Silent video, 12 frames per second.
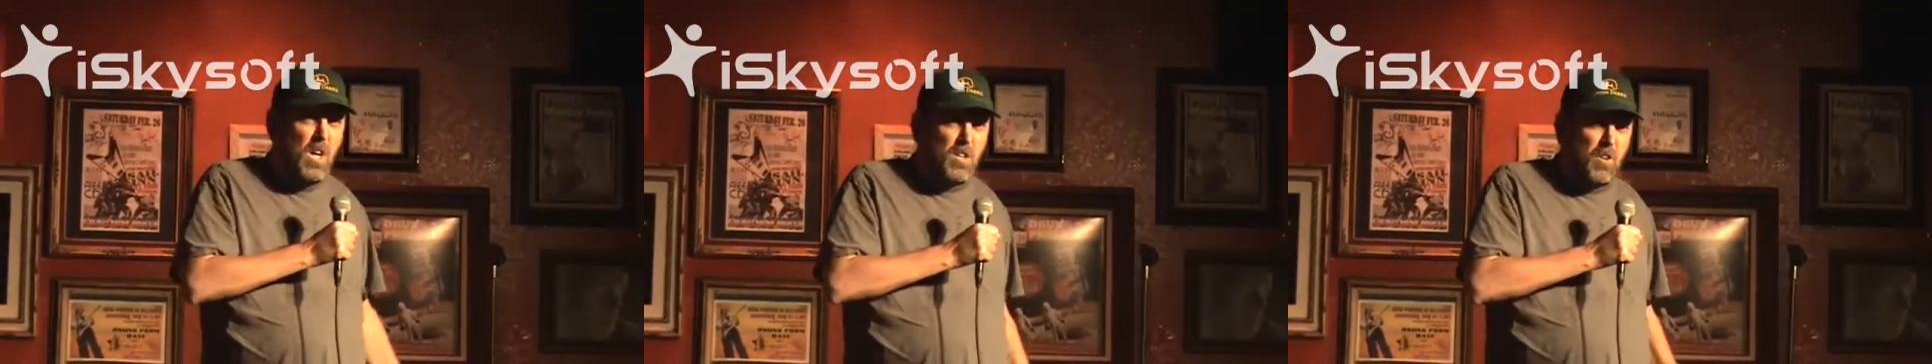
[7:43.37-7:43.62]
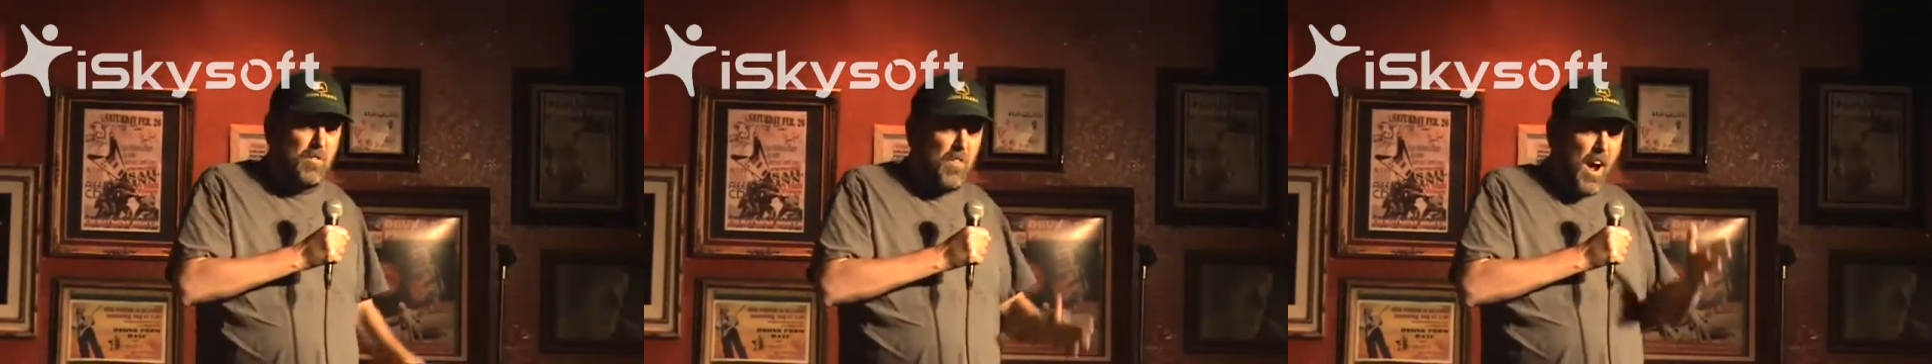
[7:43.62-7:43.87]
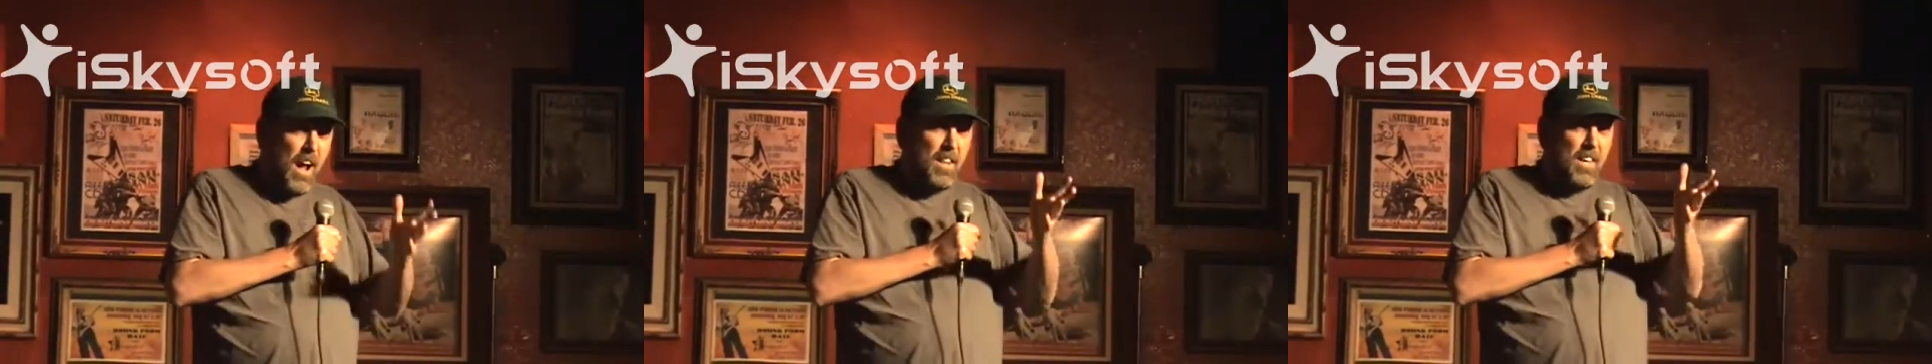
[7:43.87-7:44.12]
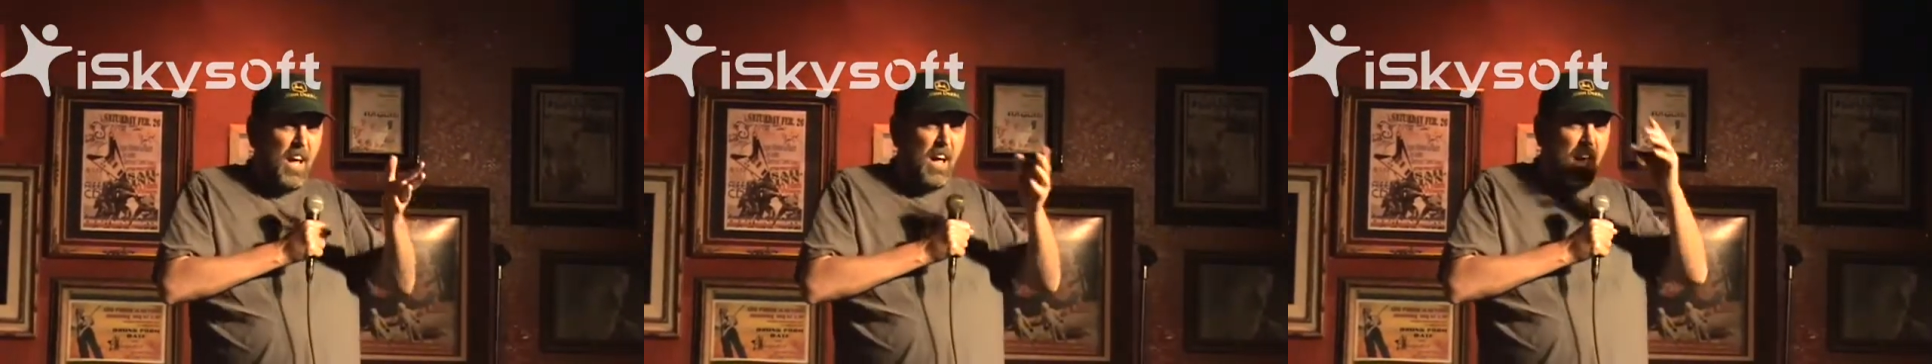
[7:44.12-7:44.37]
So
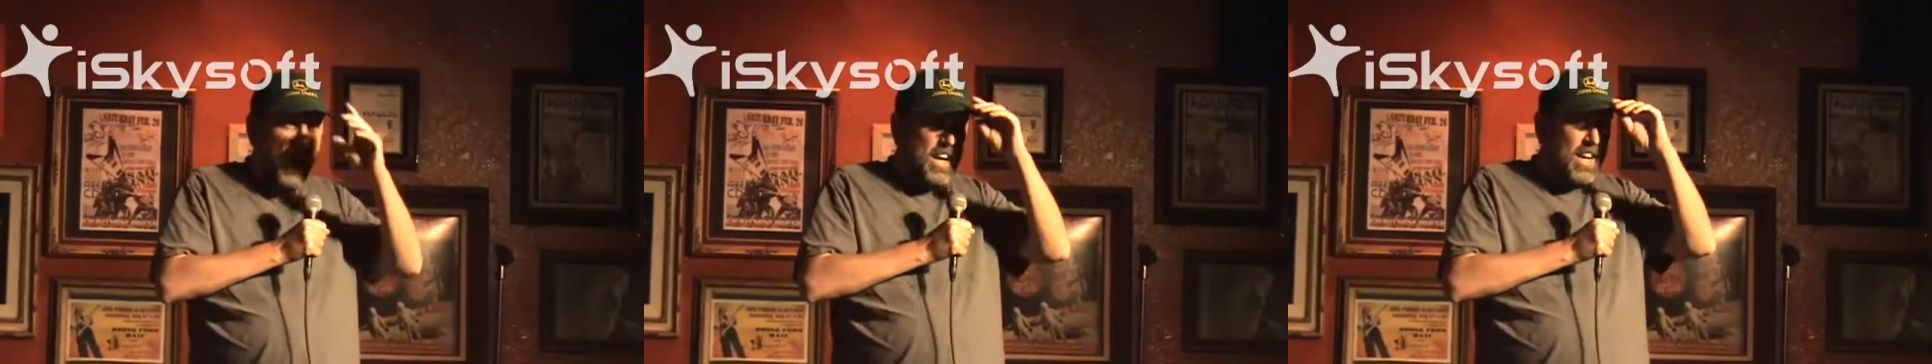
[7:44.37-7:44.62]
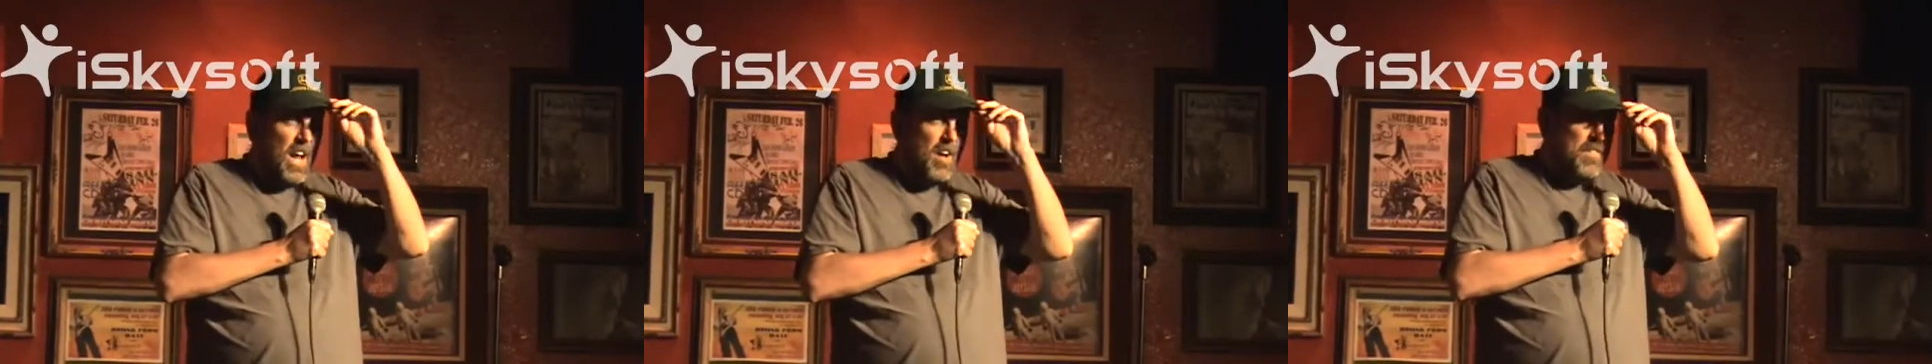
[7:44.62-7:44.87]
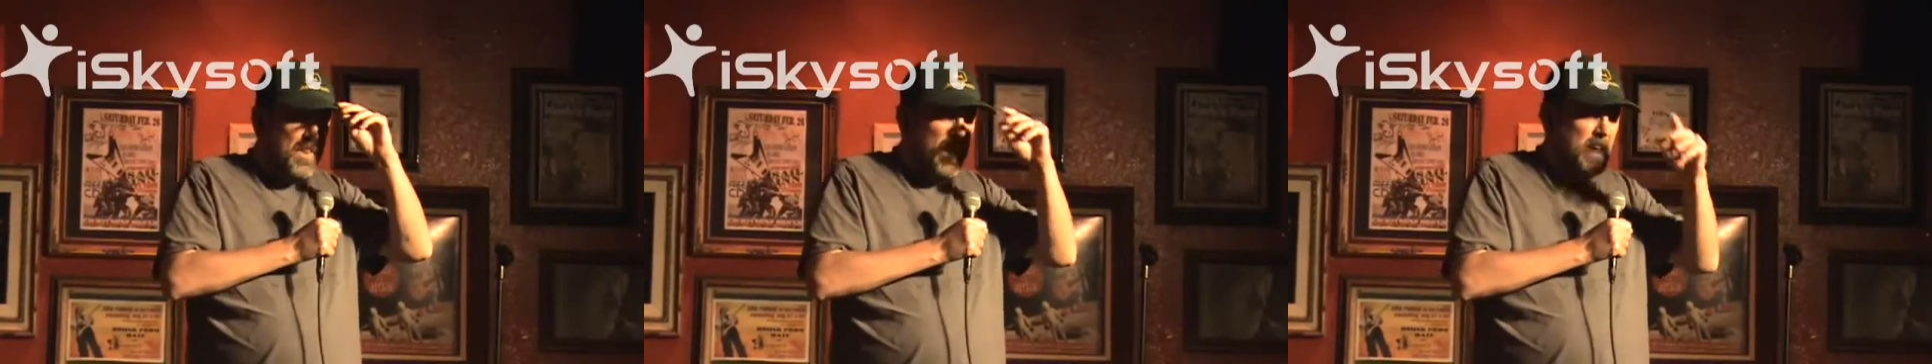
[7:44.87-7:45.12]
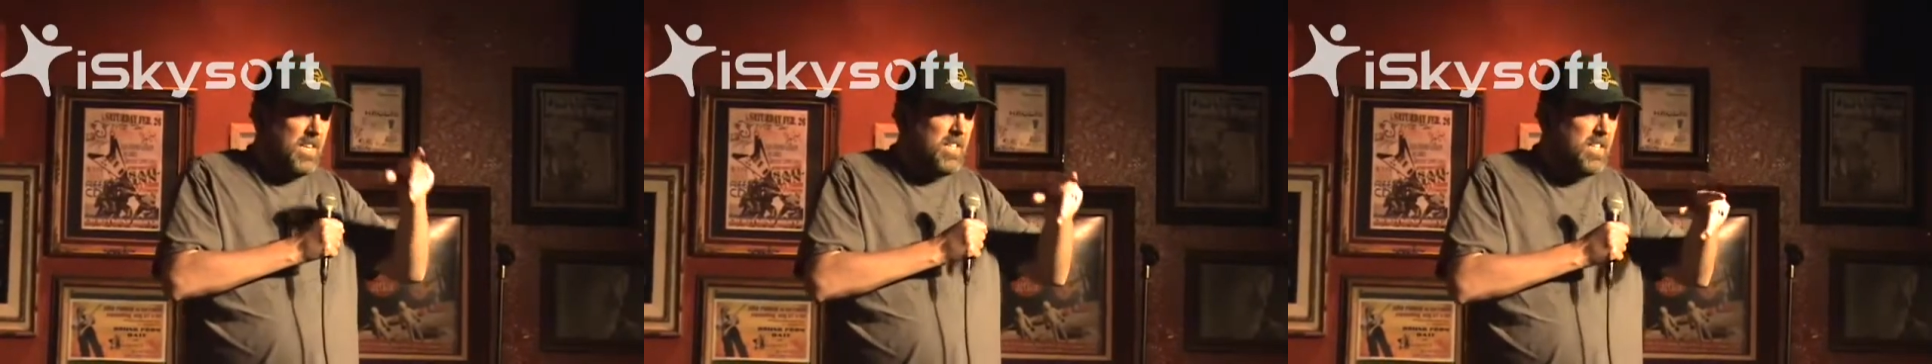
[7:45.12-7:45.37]
finally I had enough of
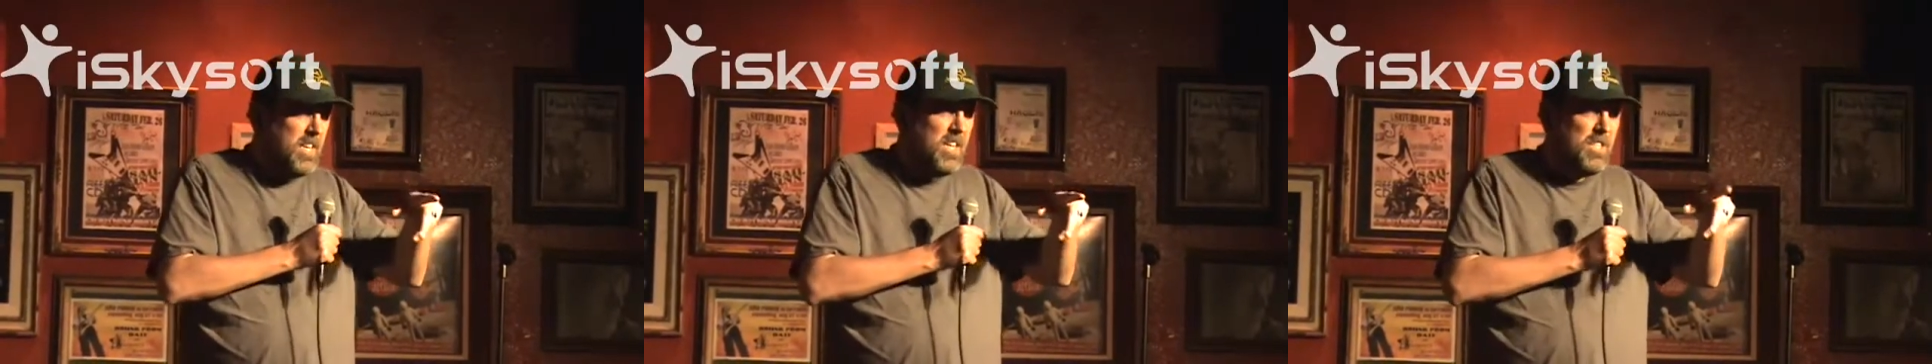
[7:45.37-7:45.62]
this